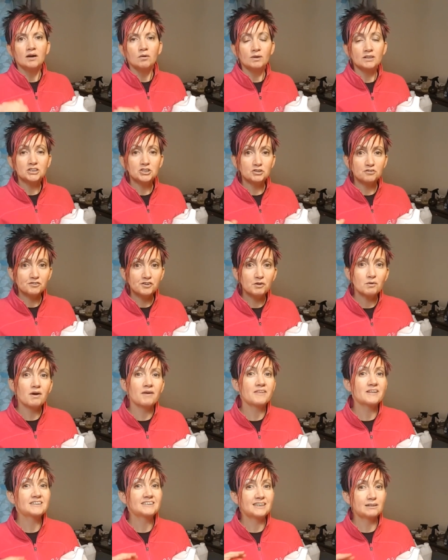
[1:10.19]
Went to a few
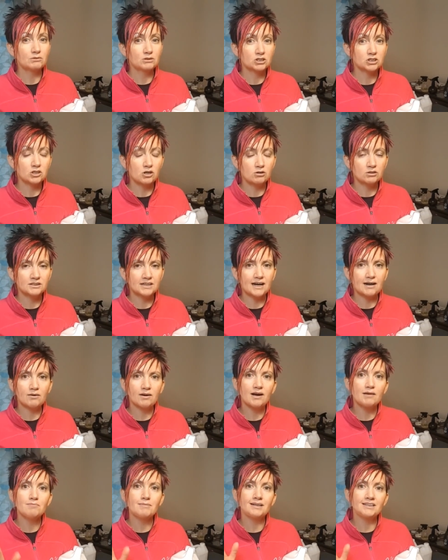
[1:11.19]
others, they were sold out.
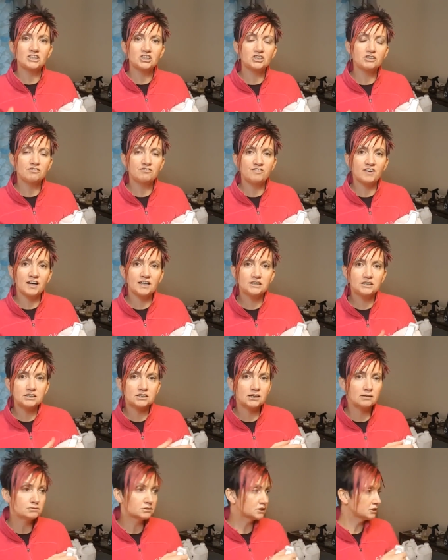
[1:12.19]
I managed to find
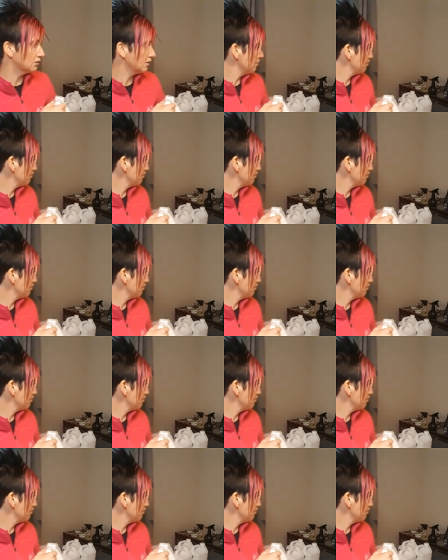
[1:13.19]
some, so